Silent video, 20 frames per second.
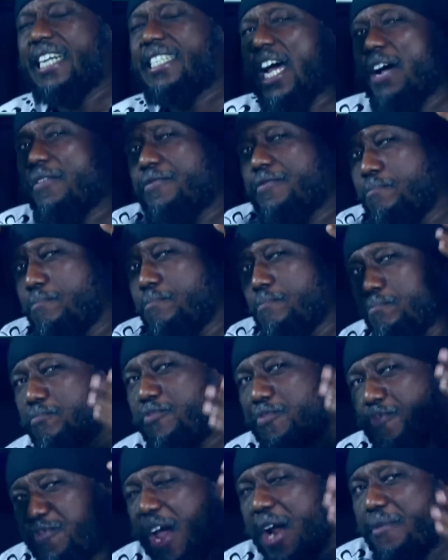other
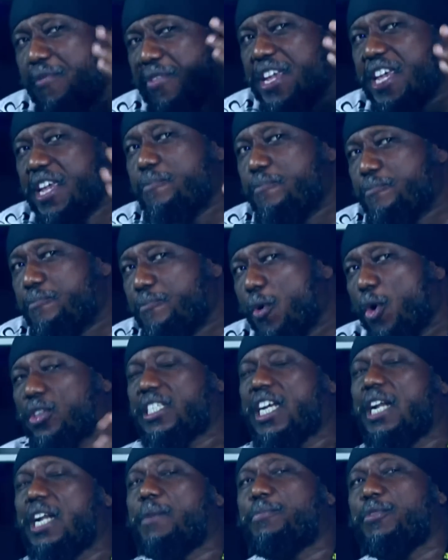very
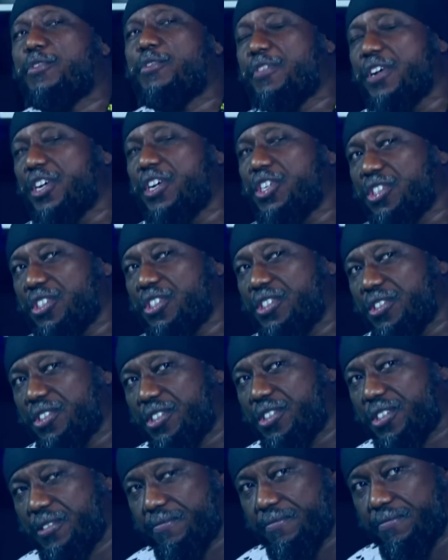important
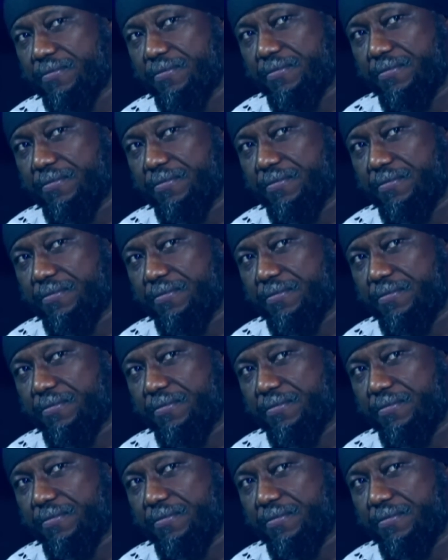professions.